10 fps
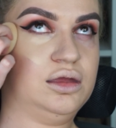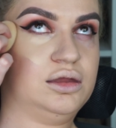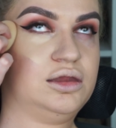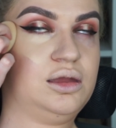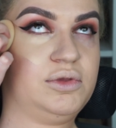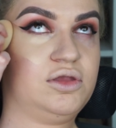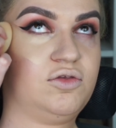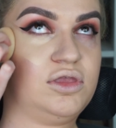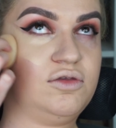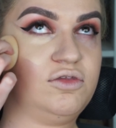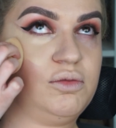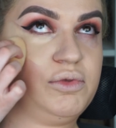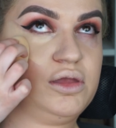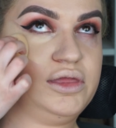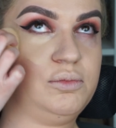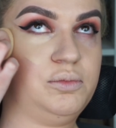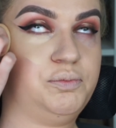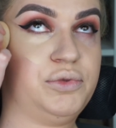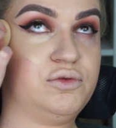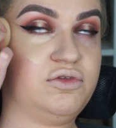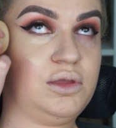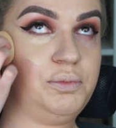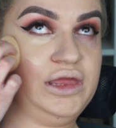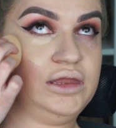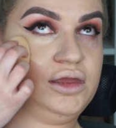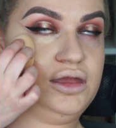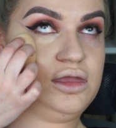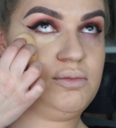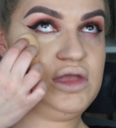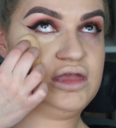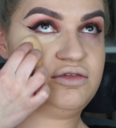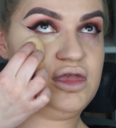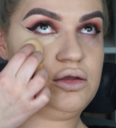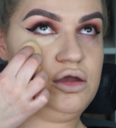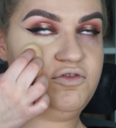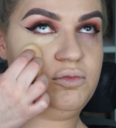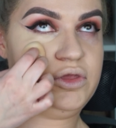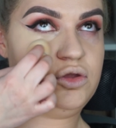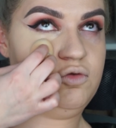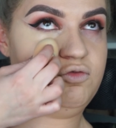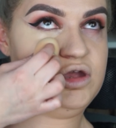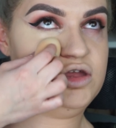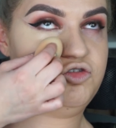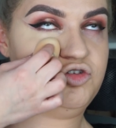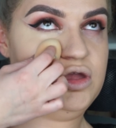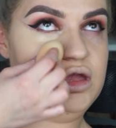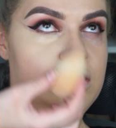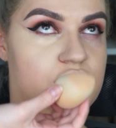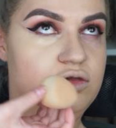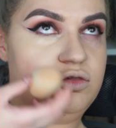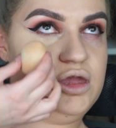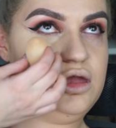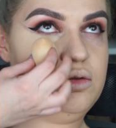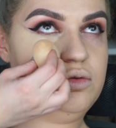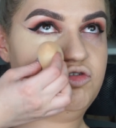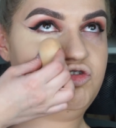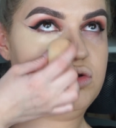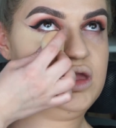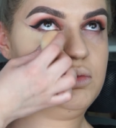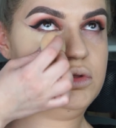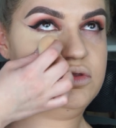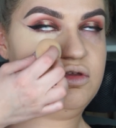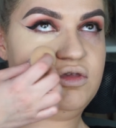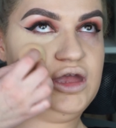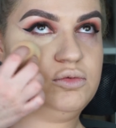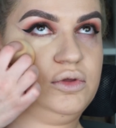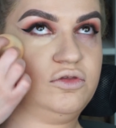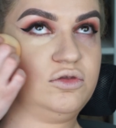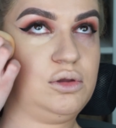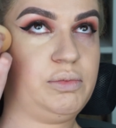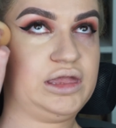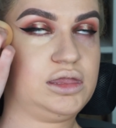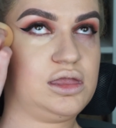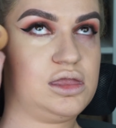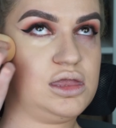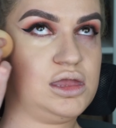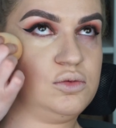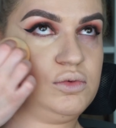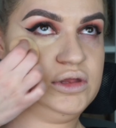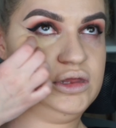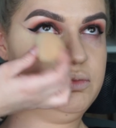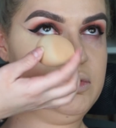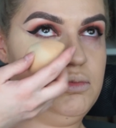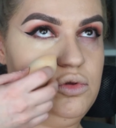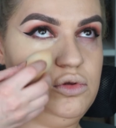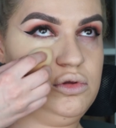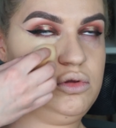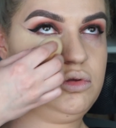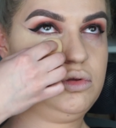Now, because you're using a beauty blender, it may take off some of the coverage, so Shawnee will decide whether to go back in with a little bit more.